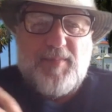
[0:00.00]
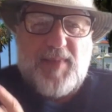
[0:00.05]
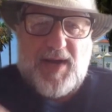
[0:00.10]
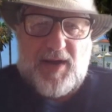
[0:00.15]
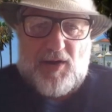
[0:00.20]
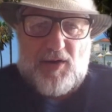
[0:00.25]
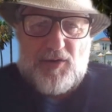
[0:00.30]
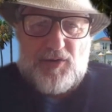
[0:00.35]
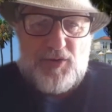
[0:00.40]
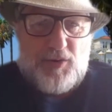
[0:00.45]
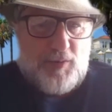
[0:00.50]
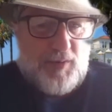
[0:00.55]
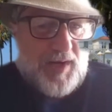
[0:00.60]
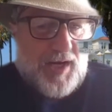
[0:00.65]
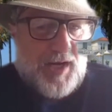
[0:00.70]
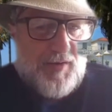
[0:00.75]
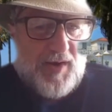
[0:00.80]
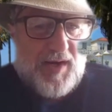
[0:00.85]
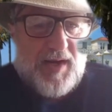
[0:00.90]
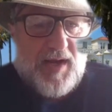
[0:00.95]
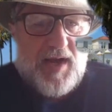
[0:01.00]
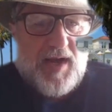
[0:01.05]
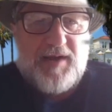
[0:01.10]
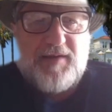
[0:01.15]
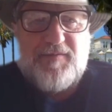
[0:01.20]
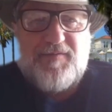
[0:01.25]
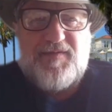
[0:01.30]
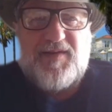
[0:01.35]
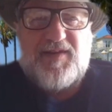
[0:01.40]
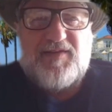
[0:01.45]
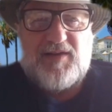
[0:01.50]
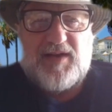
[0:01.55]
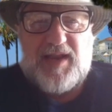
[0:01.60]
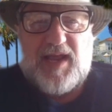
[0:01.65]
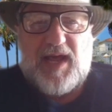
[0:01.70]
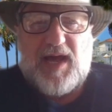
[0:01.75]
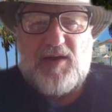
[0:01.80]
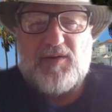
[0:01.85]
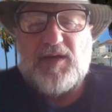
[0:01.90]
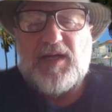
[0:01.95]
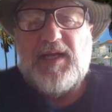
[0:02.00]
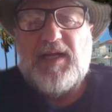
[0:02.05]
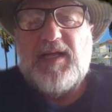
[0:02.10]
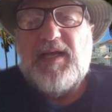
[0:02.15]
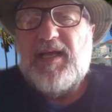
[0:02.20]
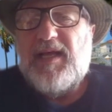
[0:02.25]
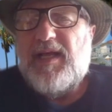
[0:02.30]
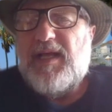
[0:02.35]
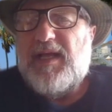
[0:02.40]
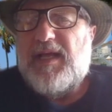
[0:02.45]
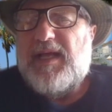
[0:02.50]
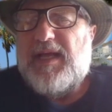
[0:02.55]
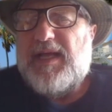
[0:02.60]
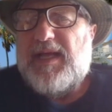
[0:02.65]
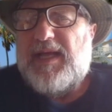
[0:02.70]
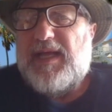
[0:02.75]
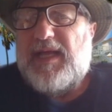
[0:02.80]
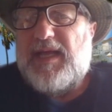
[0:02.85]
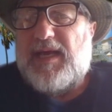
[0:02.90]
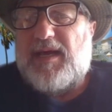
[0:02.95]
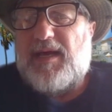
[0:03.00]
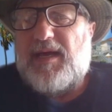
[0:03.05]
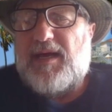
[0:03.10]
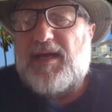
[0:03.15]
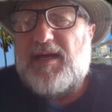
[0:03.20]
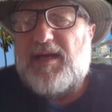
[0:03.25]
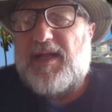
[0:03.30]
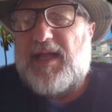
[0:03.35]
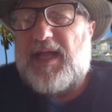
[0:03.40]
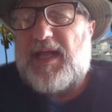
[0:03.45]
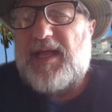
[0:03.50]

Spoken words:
My art career had kind of fizzled out. My